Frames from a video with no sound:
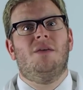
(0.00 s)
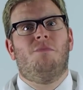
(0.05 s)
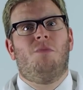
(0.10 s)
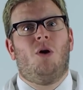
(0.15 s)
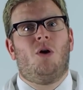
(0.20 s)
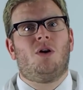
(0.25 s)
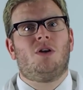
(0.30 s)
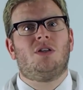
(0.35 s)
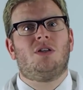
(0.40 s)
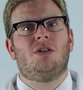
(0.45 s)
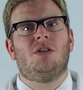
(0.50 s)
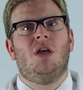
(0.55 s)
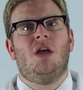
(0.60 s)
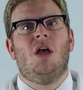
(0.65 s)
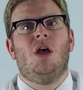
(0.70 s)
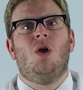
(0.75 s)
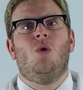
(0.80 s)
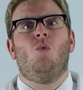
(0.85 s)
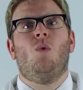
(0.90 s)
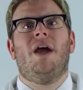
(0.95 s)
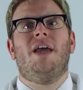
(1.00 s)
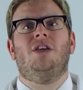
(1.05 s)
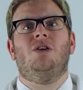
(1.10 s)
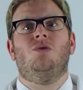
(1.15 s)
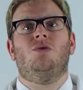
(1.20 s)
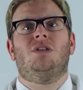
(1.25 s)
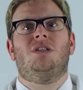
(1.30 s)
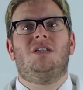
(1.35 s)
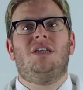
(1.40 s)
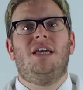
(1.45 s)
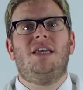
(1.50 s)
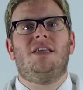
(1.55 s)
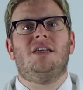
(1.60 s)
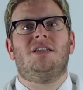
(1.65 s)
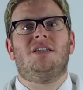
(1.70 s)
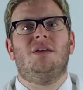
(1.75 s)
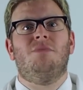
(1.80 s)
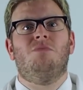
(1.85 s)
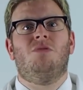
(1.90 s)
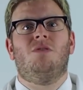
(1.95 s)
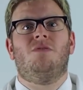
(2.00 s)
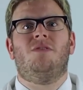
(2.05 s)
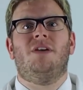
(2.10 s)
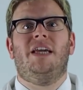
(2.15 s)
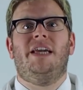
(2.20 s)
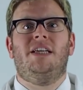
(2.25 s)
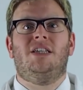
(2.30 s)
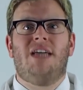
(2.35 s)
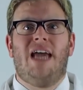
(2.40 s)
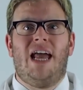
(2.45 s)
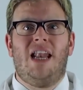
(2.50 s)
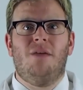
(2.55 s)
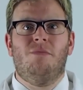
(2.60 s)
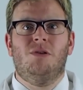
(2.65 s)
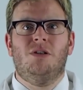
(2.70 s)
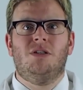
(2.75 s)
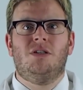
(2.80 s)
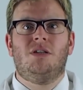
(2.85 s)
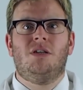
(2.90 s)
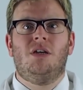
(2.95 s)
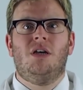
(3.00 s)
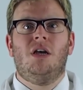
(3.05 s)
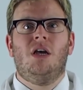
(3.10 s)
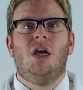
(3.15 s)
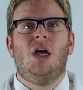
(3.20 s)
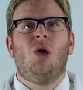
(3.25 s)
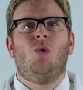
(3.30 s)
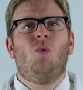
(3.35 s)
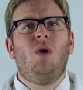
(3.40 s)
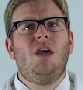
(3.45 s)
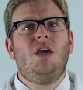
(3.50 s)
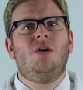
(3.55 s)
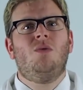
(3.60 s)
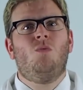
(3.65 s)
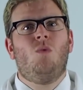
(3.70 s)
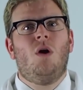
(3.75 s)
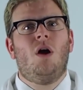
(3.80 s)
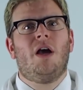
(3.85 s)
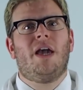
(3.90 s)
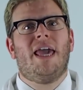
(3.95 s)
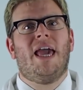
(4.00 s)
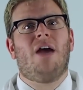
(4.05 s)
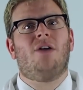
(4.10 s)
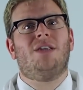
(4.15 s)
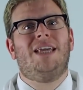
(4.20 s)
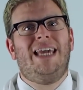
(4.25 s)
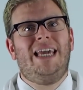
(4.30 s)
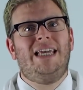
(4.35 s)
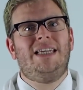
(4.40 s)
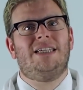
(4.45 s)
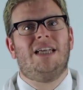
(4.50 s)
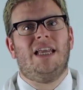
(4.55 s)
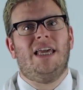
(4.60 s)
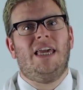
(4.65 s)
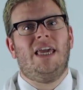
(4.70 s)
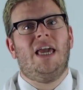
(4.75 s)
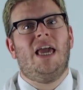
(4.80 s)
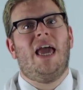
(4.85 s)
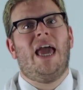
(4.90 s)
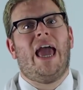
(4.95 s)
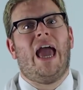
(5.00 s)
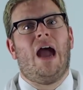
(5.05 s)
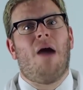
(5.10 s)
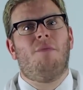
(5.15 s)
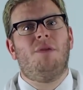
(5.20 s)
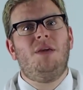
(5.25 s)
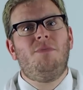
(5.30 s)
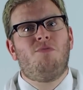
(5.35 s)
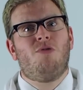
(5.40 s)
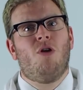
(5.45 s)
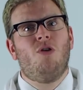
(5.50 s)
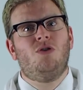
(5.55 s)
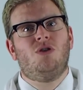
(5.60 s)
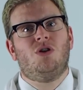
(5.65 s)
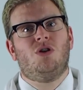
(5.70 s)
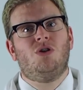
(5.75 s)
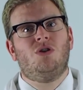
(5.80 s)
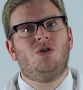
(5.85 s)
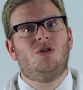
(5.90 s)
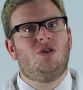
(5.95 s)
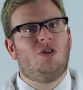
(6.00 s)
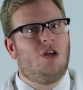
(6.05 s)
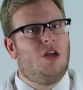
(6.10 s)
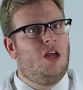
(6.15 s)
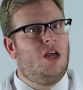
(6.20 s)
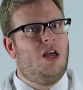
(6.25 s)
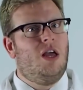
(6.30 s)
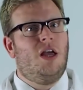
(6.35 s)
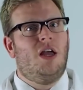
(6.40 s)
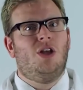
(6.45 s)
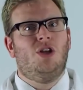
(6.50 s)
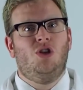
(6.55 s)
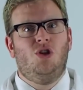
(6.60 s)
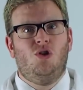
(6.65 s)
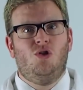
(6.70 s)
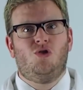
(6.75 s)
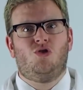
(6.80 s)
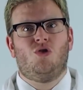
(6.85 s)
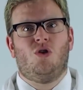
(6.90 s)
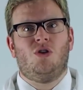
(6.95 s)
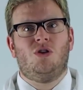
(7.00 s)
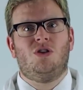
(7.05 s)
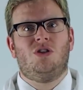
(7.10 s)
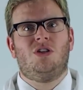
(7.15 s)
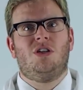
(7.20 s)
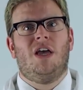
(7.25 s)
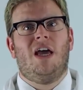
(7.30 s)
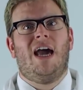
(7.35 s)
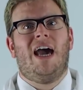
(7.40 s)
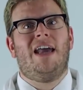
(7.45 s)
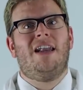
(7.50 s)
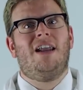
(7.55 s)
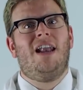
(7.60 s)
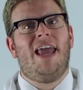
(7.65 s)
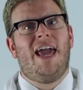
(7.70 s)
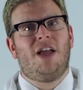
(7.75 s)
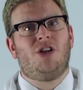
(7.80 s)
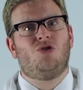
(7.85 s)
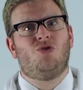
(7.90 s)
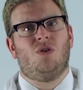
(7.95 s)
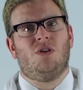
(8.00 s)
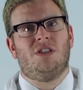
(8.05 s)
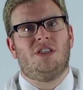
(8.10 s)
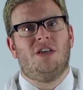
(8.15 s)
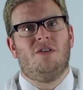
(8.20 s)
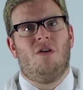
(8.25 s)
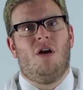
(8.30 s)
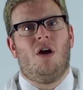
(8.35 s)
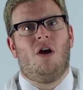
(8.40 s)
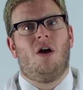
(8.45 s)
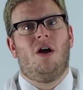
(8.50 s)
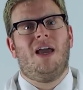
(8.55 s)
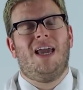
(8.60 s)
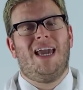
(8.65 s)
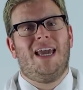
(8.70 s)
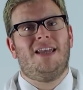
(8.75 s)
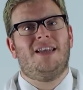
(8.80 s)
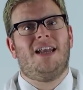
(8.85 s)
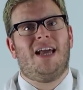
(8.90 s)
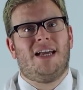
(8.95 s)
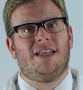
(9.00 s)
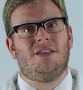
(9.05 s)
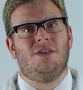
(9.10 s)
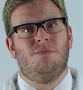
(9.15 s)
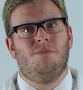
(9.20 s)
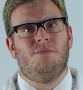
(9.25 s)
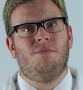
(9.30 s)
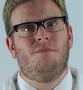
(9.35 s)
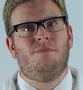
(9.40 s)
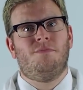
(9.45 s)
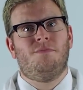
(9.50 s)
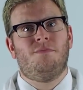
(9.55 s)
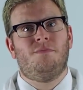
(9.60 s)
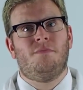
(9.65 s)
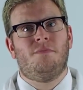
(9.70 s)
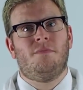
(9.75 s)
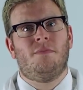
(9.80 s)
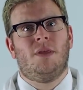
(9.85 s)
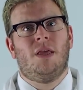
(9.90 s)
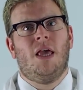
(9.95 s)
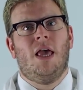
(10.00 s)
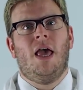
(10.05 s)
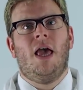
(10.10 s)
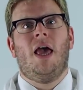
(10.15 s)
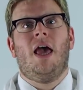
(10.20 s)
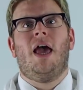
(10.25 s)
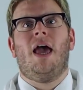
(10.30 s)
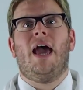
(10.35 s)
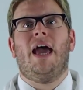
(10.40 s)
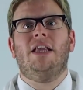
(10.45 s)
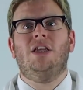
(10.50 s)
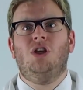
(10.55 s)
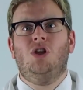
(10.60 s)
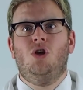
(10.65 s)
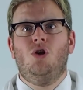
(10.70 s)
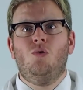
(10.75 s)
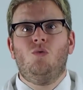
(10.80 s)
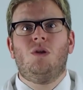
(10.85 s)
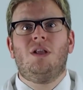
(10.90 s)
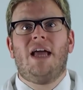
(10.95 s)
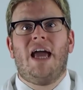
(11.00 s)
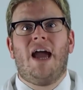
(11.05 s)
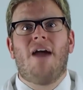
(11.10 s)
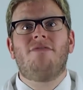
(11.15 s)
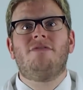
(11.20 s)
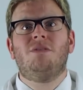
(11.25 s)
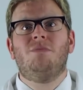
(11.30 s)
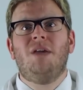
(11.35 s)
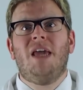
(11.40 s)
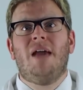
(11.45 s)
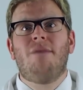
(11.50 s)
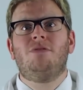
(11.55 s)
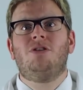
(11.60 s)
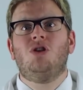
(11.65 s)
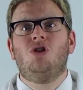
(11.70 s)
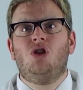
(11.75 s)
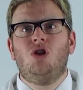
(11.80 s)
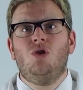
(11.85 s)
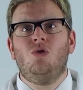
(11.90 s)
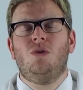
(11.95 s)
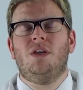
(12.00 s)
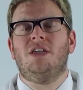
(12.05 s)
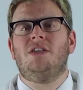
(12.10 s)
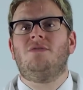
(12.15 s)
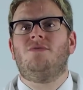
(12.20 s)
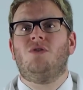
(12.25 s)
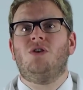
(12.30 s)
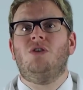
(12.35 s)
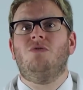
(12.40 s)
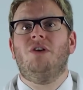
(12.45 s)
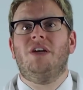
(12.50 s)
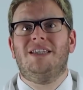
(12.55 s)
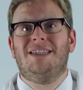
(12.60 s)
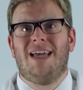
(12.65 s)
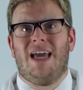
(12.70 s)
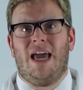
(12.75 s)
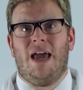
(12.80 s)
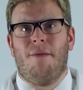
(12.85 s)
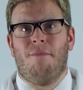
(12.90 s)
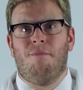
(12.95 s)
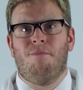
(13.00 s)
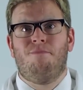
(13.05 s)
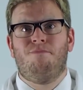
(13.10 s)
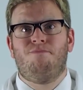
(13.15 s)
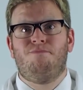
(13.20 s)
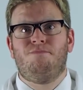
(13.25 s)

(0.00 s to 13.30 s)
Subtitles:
the box, where you see the symbol for each element, we can work out easily how many protons, neutrons and electrons there are in an atom. And you will have to be able to do this for your exam.